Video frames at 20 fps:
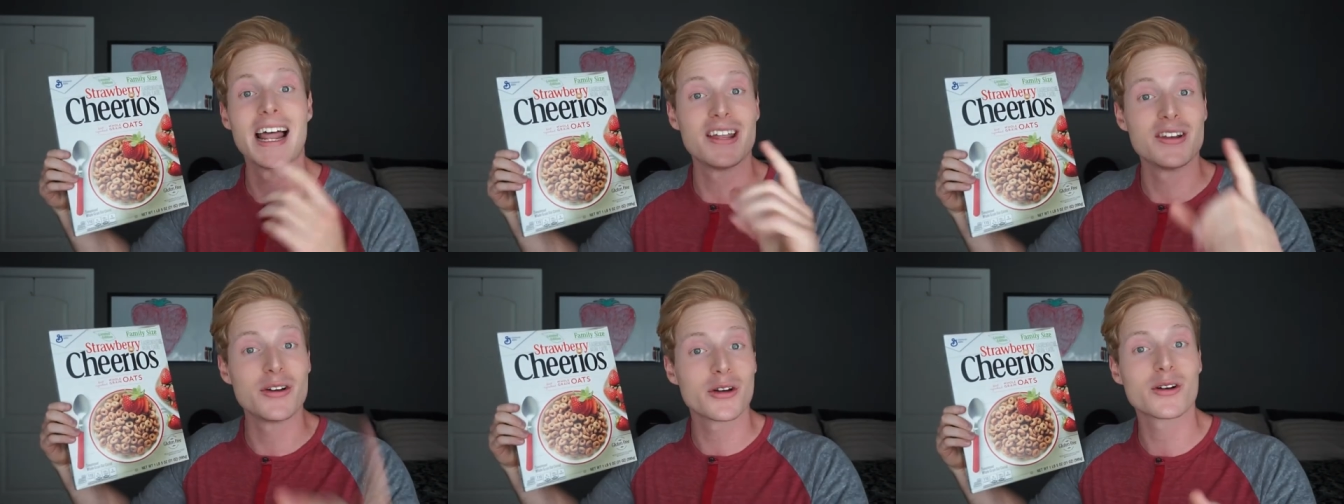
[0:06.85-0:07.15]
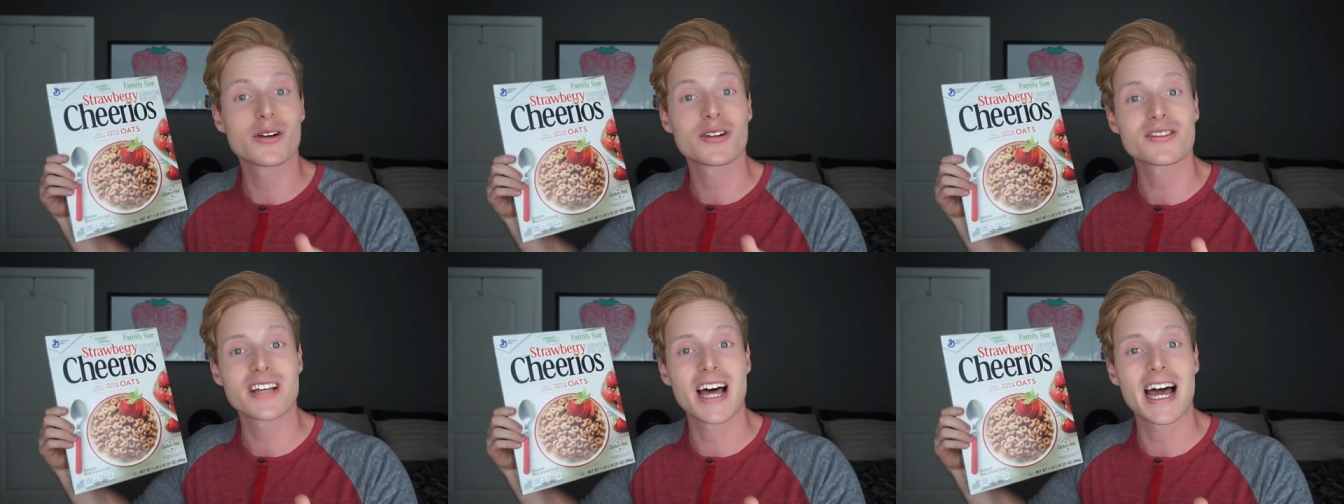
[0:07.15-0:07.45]
I know
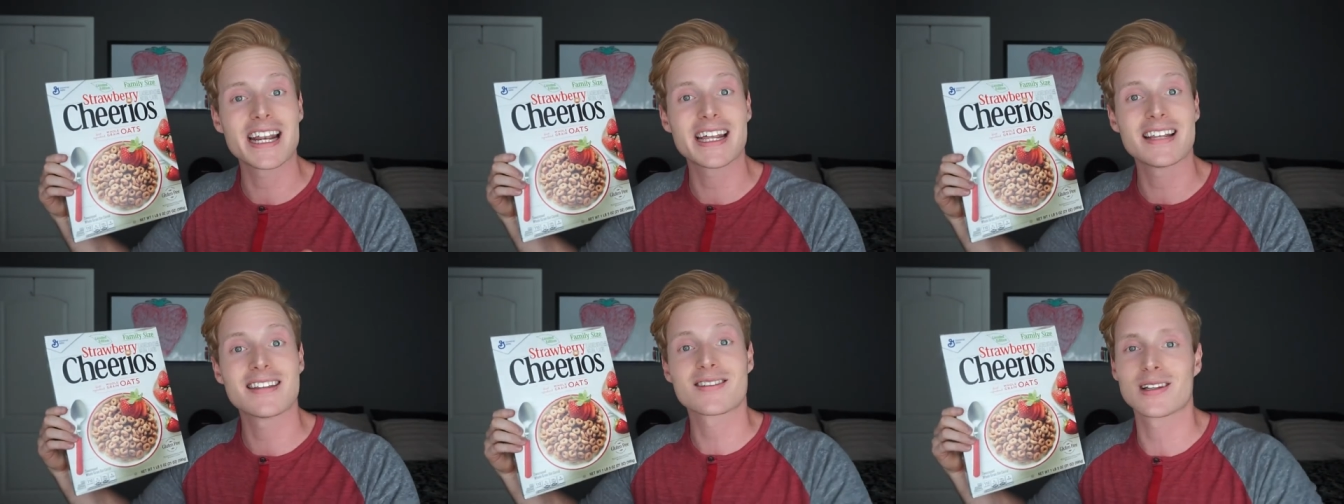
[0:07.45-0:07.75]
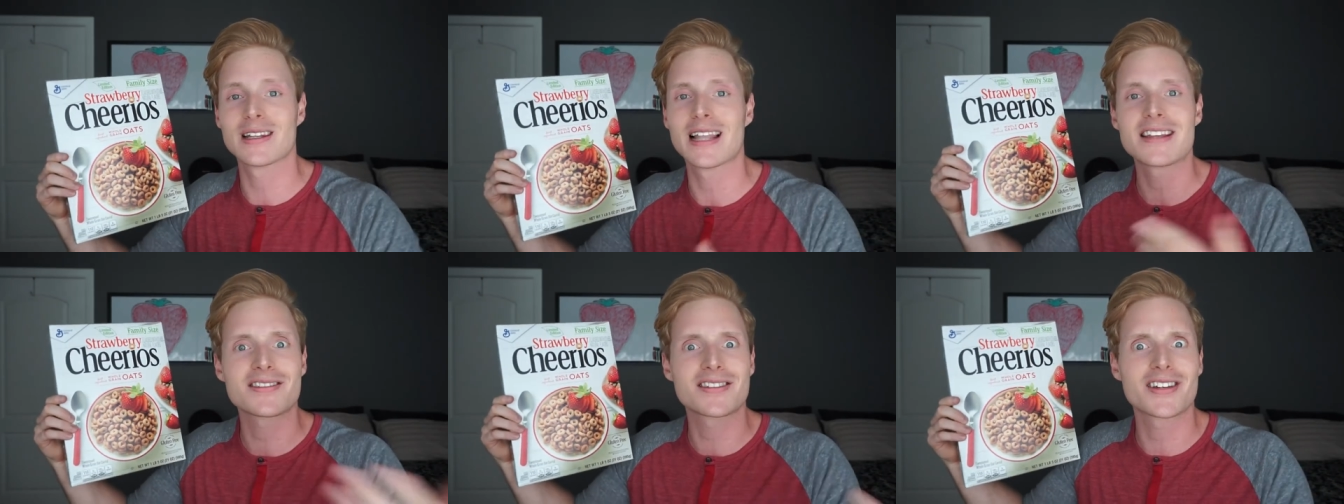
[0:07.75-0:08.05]
you're excited,
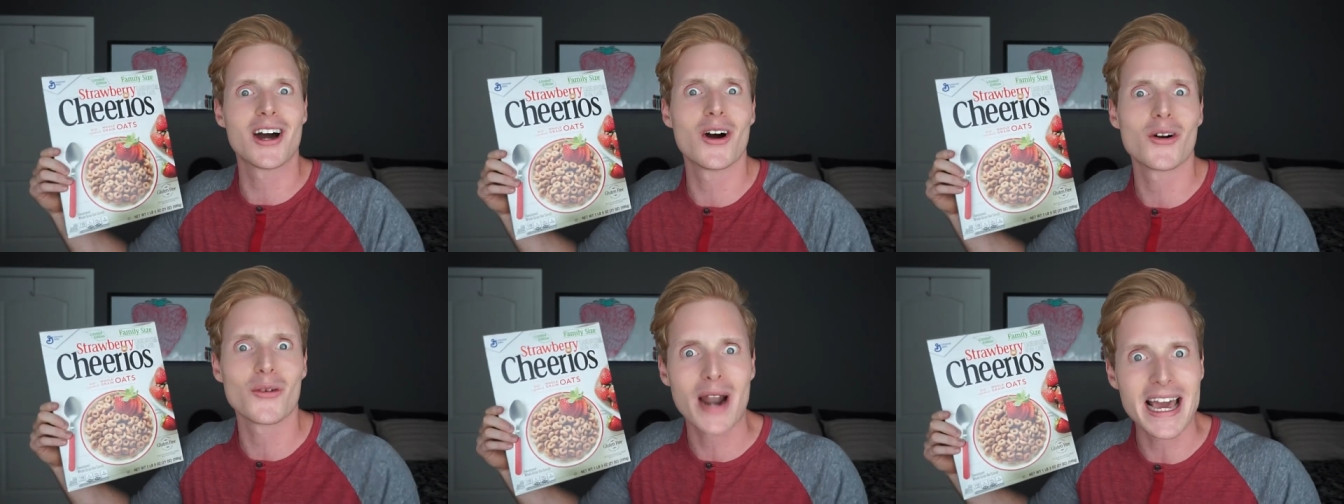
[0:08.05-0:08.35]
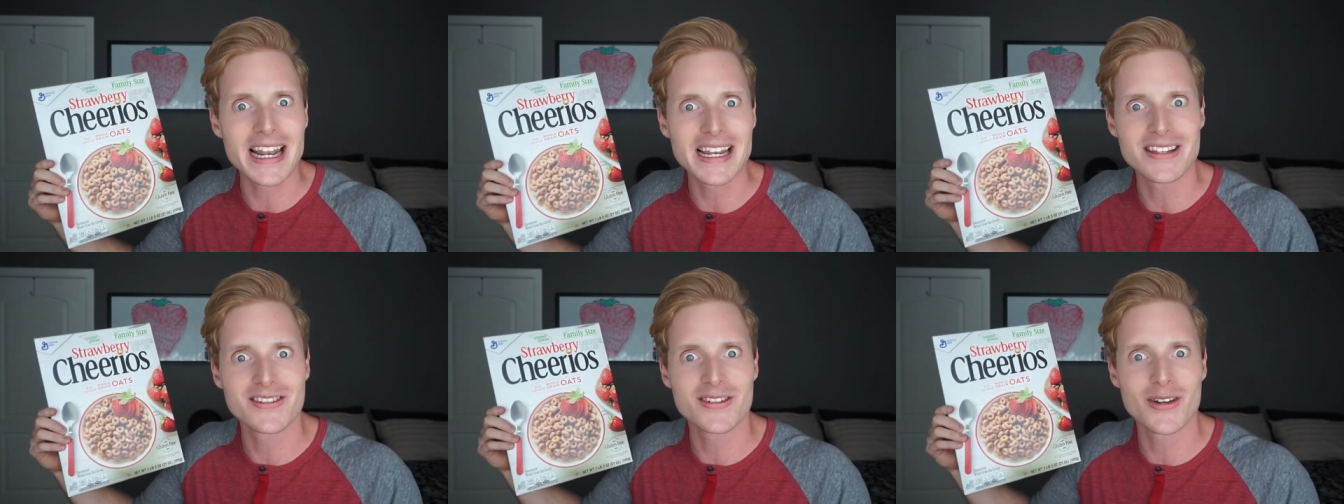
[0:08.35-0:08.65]
so let's go
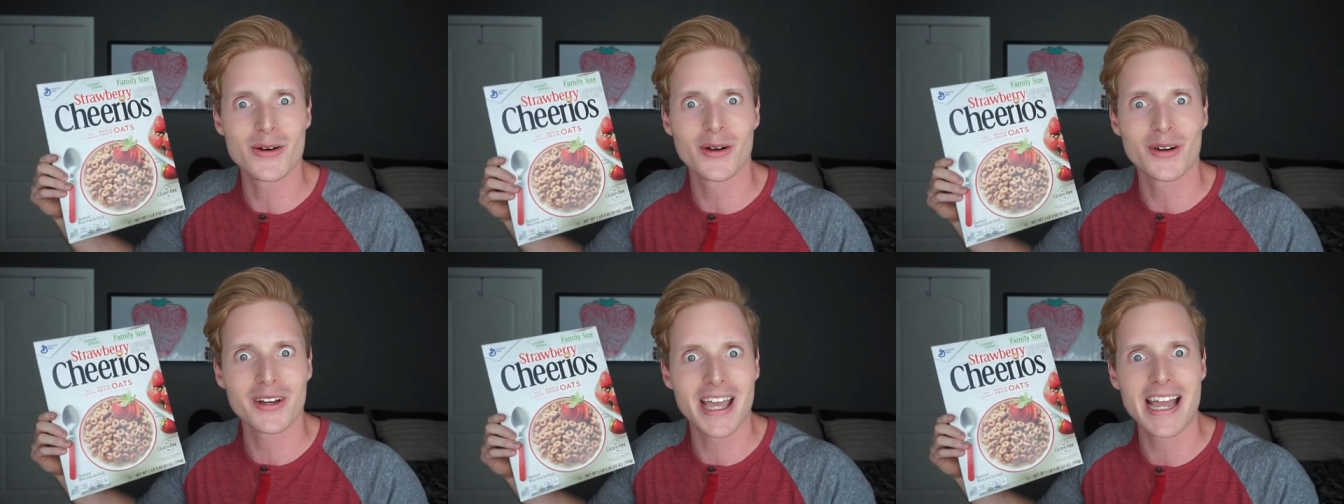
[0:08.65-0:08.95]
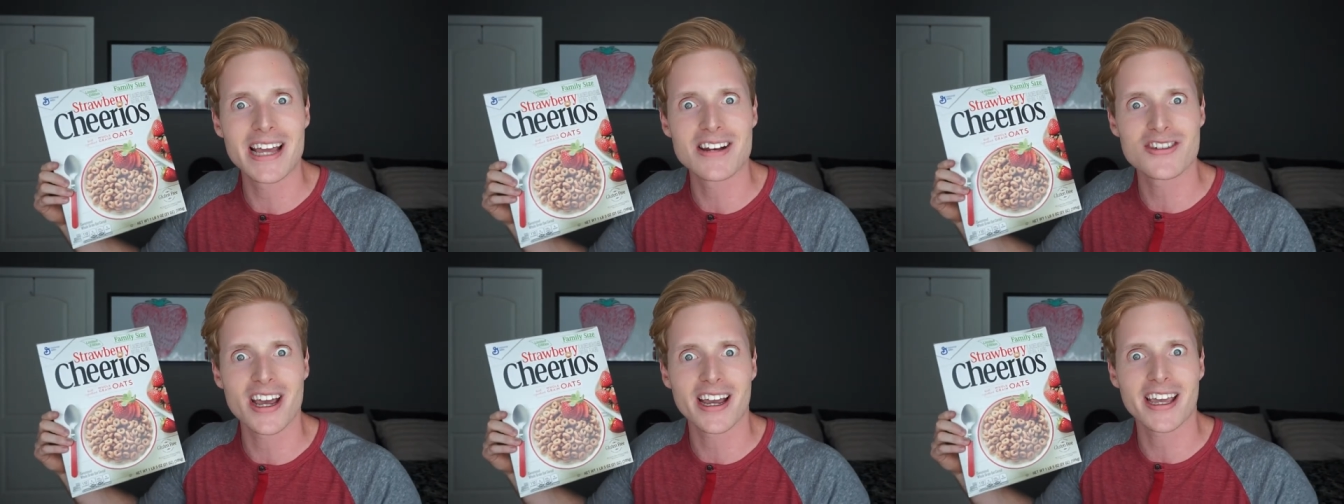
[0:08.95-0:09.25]
right into it,
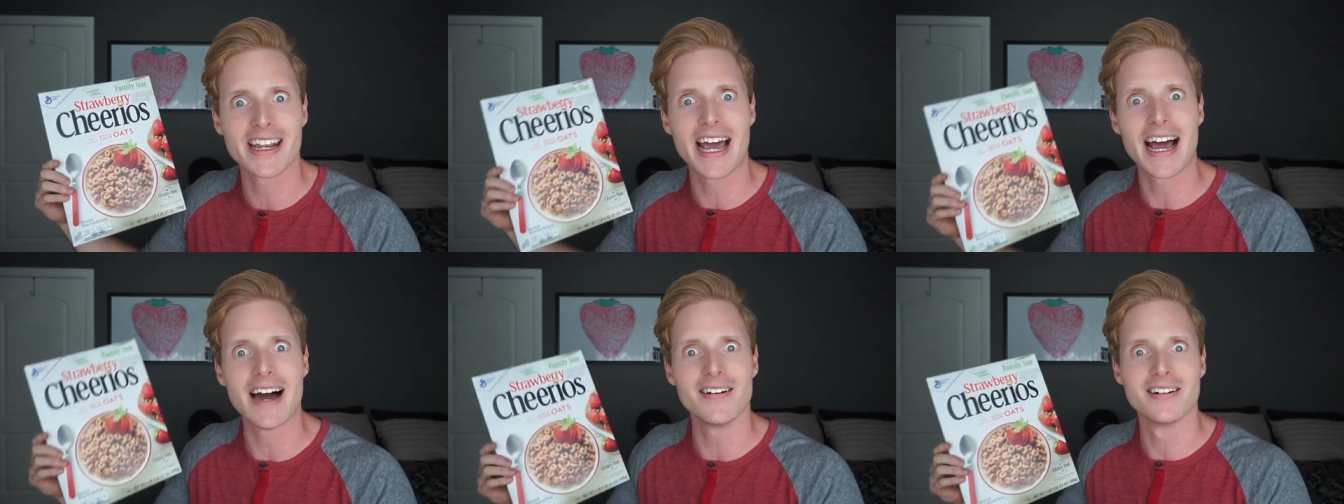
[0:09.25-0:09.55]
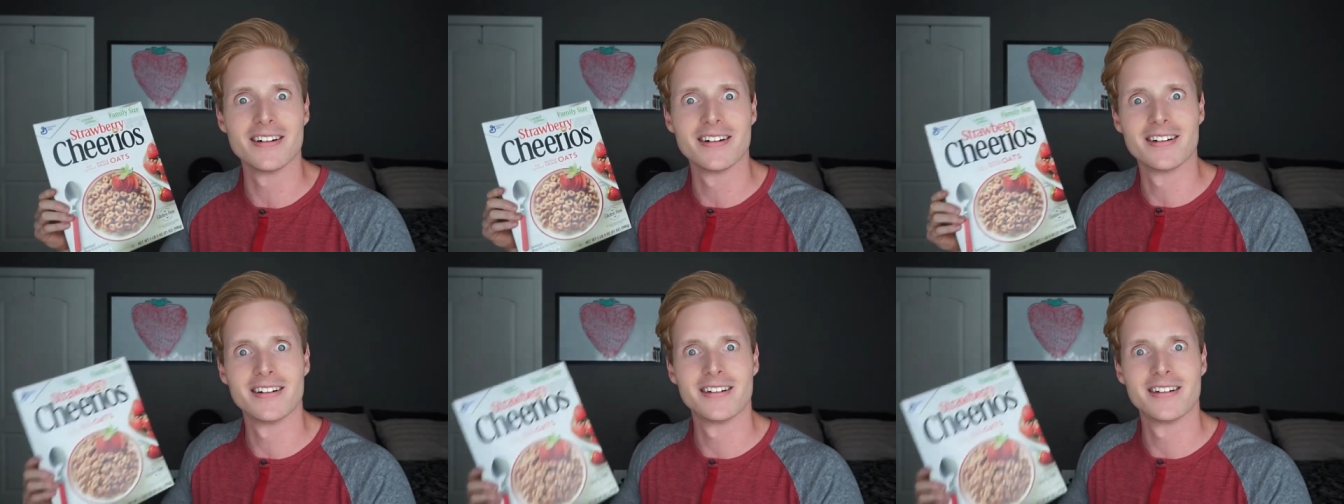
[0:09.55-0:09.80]
okay? Check it out.